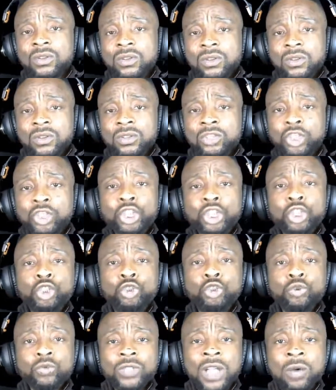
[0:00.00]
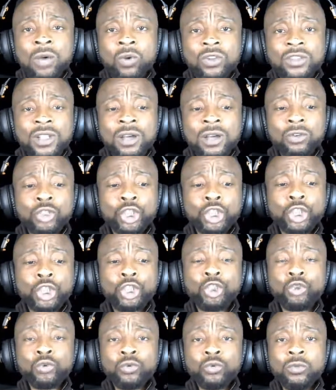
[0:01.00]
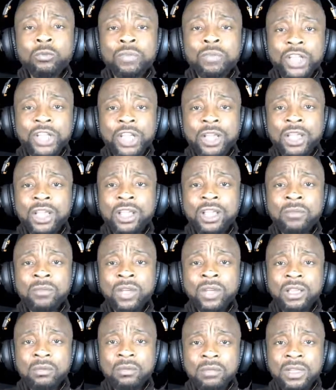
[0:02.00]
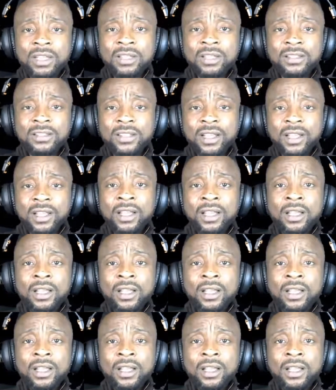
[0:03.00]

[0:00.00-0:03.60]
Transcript: Shitu. That was how Shitu became a minister.